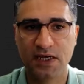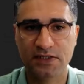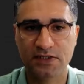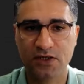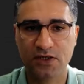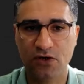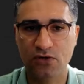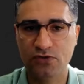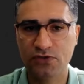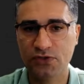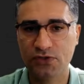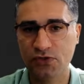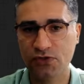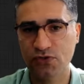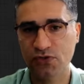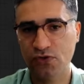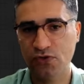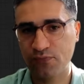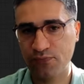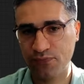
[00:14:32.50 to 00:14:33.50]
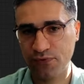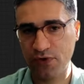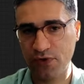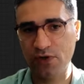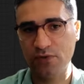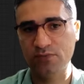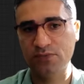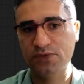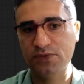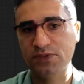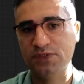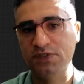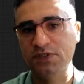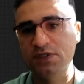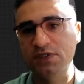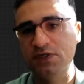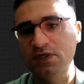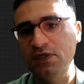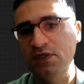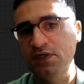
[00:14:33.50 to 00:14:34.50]
and also your
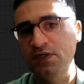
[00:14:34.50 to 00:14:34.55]
prompts,